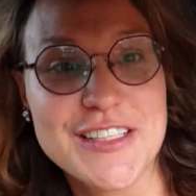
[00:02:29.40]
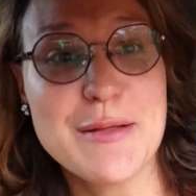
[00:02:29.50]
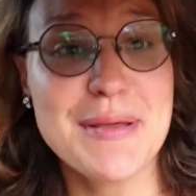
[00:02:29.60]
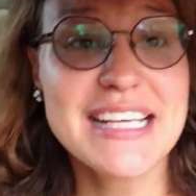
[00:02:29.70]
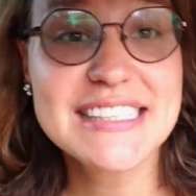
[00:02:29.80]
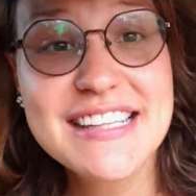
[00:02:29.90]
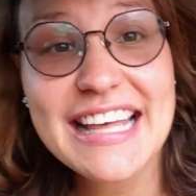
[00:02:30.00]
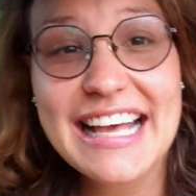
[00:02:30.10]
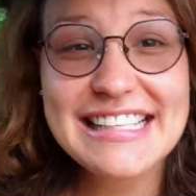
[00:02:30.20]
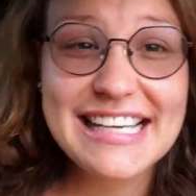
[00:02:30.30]
the biggest
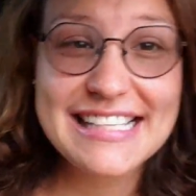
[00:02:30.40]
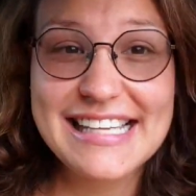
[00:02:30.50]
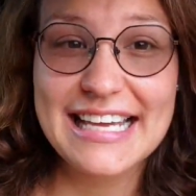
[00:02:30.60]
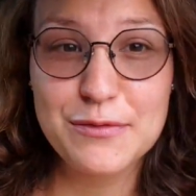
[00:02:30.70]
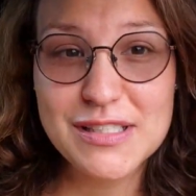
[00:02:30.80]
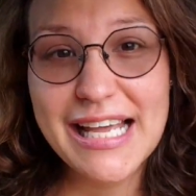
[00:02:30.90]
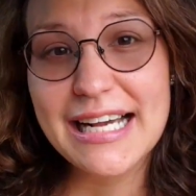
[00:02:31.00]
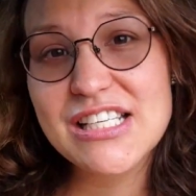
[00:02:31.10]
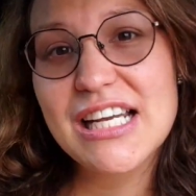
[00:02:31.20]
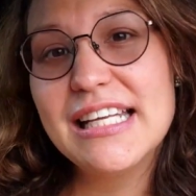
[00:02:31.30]
thing, as I said, was
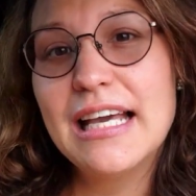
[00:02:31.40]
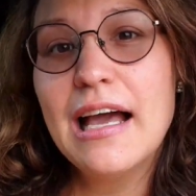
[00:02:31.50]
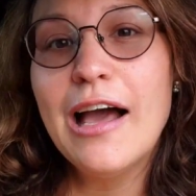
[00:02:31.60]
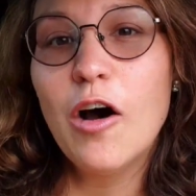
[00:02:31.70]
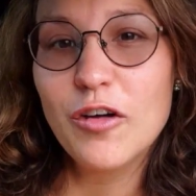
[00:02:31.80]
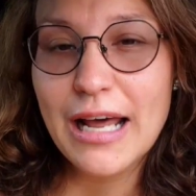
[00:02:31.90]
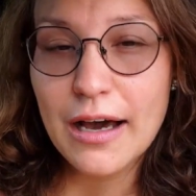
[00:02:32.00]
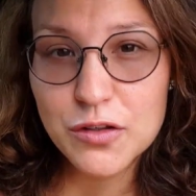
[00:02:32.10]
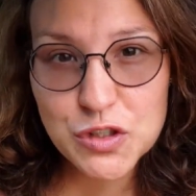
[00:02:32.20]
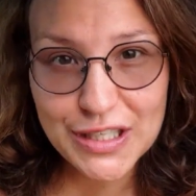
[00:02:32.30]
actually on
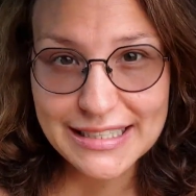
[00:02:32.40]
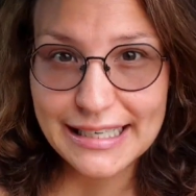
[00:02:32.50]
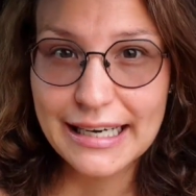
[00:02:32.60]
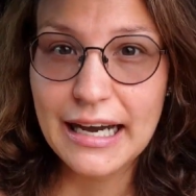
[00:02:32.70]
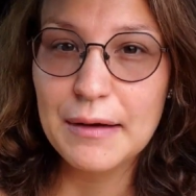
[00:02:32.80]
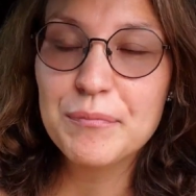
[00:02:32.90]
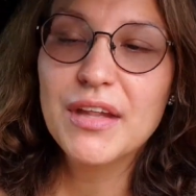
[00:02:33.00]
how to get a car.